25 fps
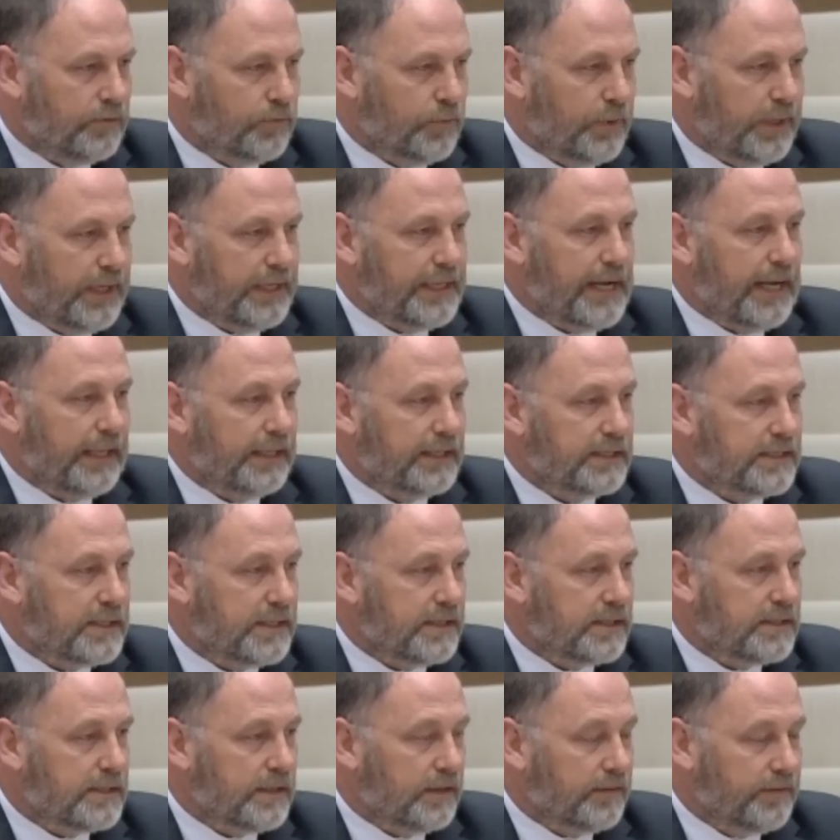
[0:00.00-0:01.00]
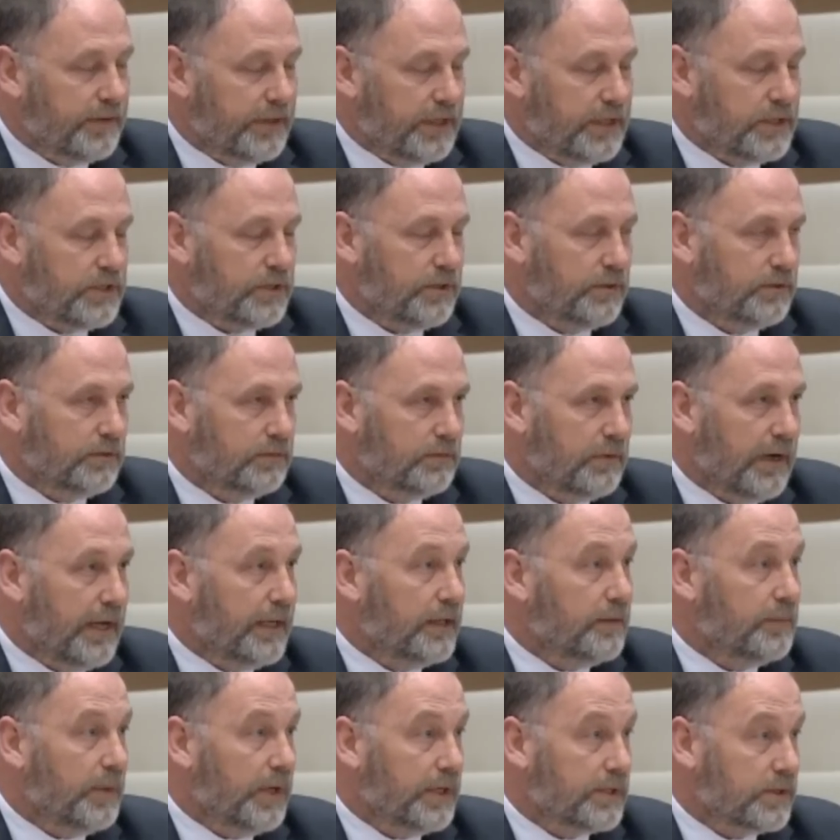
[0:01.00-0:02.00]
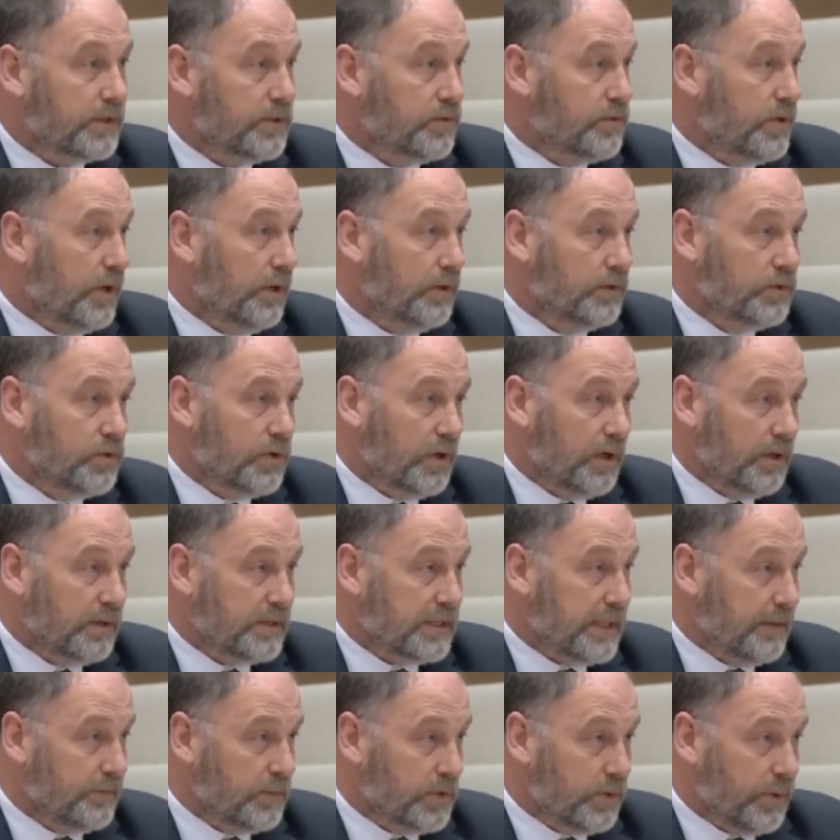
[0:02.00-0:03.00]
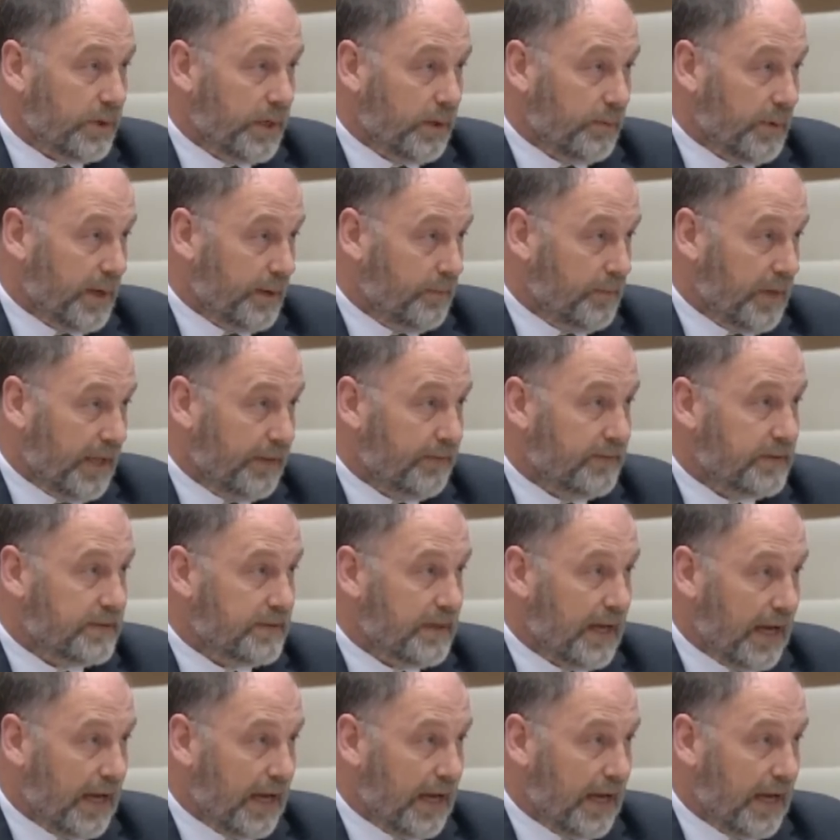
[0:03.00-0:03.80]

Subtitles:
reanalysis of initial randomised controlled trials some 21 months